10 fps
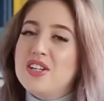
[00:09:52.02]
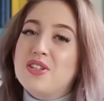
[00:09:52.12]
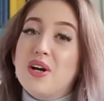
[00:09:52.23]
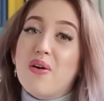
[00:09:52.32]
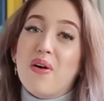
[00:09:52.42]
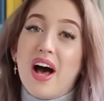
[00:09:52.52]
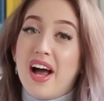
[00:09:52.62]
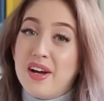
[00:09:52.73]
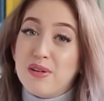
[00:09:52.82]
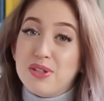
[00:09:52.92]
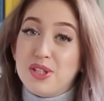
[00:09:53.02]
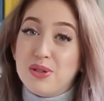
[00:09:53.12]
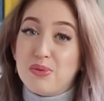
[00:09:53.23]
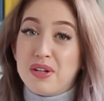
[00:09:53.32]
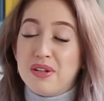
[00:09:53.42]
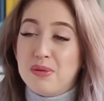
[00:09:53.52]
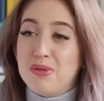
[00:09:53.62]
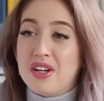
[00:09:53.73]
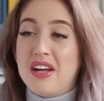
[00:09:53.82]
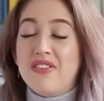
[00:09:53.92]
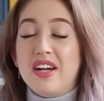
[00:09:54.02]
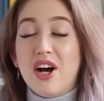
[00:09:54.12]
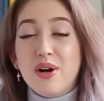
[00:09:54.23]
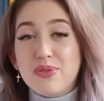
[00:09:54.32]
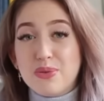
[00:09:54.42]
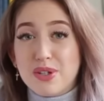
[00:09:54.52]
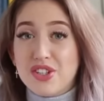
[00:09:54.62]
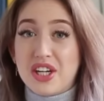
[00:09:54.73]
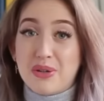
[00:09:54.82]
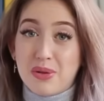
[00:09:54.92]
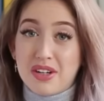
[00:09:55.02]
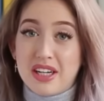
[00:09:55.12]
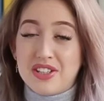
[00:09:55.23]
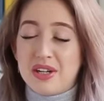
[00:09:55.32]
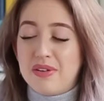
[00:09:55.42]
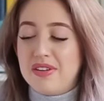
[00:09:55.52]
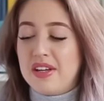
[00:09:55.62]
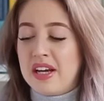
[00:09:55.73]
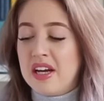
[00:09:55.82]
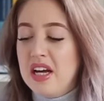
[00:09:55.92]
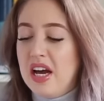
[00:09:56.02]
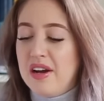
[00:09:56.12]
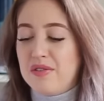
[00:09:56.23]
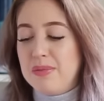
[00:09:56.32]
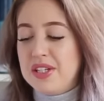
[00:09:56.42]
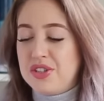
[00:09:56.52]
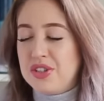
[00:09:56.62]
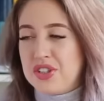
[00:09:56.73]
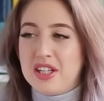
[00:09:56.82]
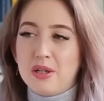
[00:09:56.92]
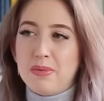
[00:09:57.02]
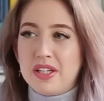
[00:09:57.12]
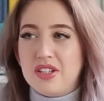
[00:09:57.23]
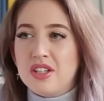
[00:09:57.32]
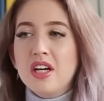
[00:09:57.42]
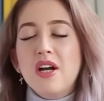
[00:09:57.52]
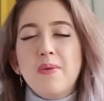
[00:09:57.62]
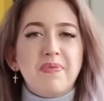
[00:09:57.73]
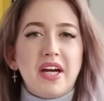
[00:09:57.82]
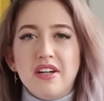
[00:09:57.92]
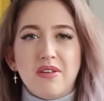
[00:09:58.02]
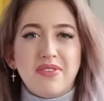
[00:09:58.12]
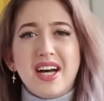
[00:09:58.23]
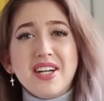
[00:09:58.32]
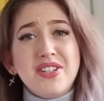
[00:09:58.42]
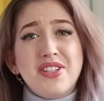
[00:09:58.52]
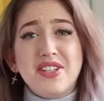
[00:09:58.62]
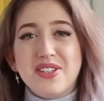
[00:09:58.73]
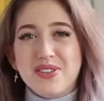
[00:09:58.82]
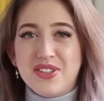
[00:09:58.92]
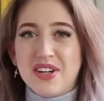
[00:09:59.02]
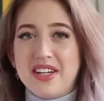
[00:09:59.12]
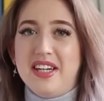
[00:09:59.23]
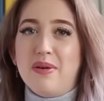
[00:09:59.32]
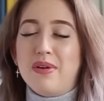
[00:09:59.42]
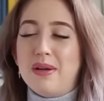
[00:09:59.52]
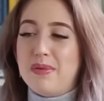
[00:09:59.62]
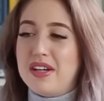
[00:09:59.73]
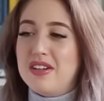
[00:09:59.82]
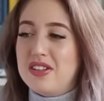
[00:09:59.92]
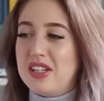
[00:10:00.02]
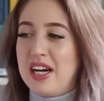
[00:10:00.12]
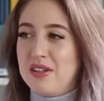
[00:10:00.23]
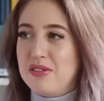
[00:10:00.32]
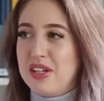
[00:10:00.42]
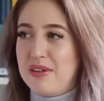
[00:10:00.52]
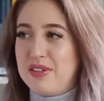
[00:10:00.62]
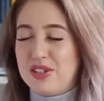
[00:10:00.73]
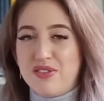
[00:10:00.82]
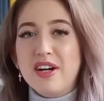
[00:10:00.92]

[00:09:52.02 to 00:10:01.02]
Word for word: So I always use one notebook, and then afterwards I organize everything. And for me it's just a little bit, I don't know, nicer to study that way, because I don't have this